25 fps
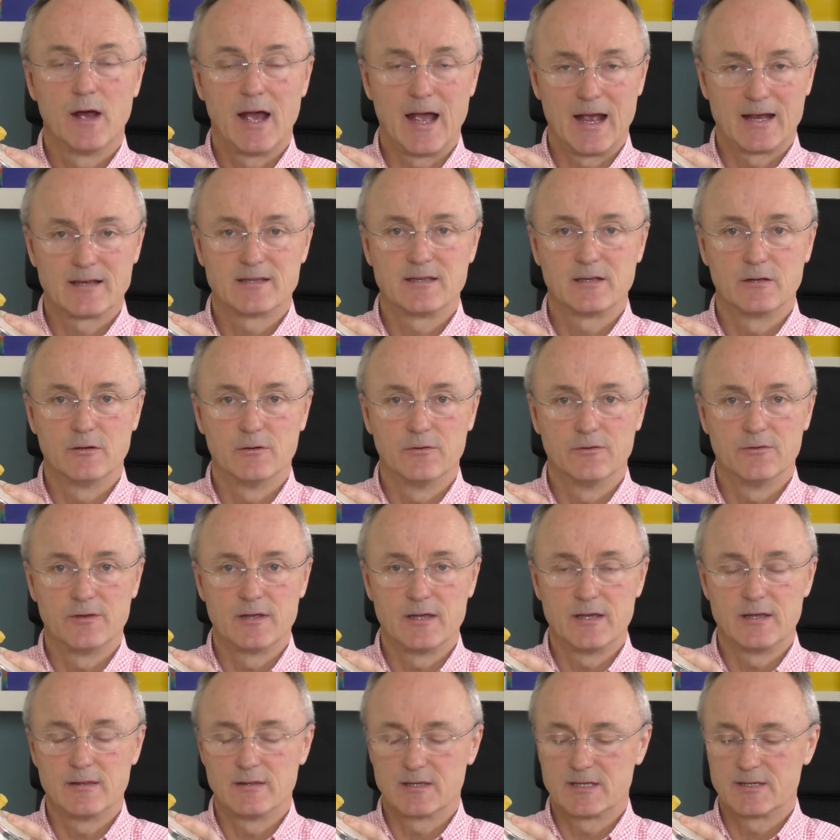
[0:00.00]
acting on
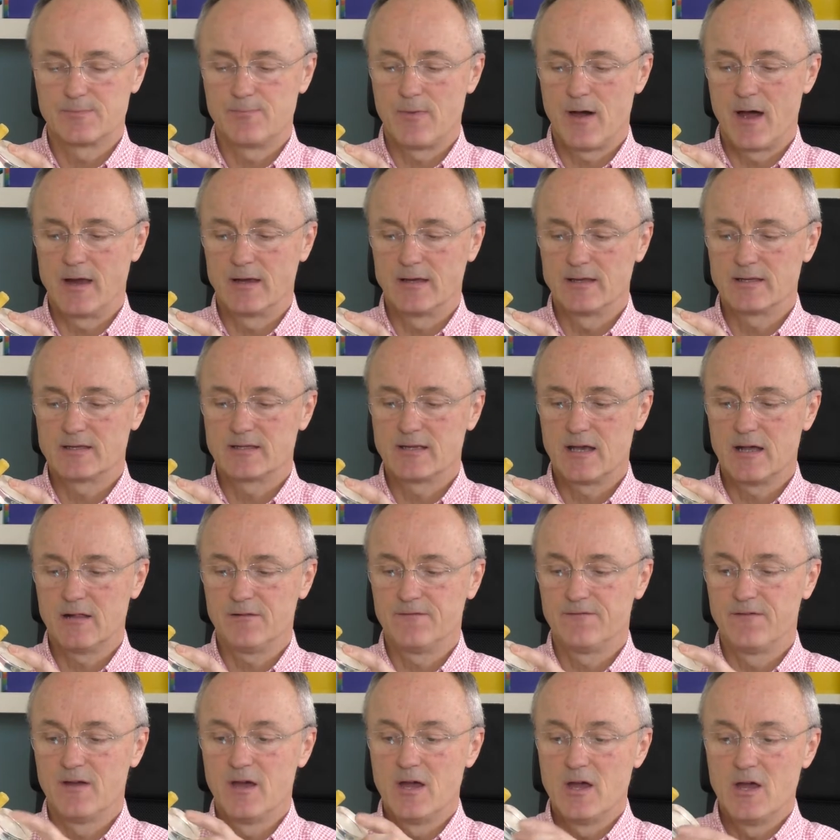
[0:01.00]
the spine
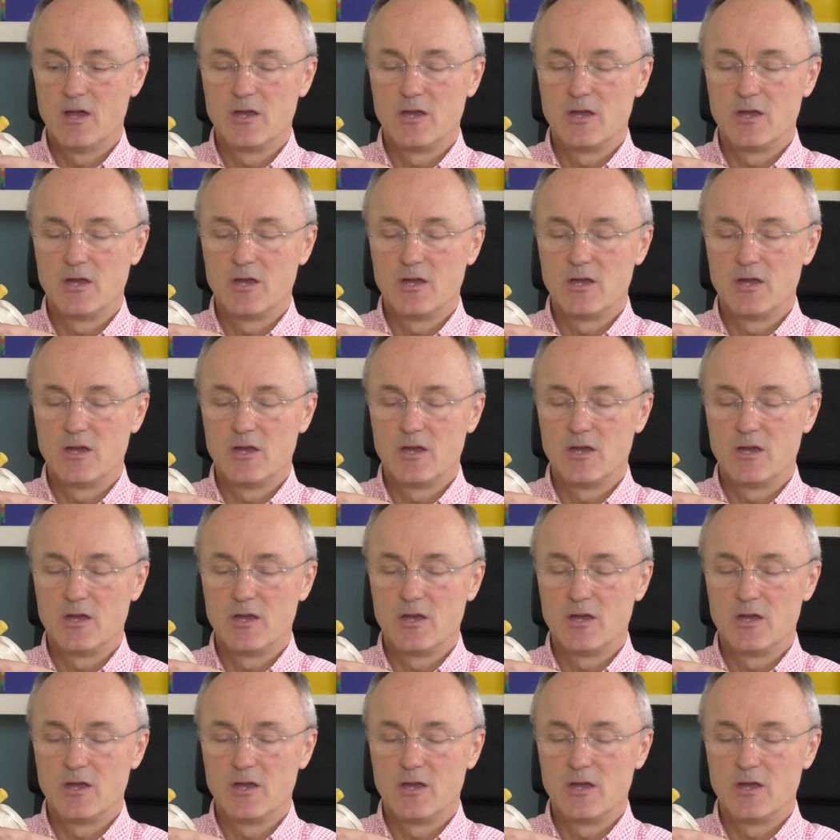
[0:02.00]
itself.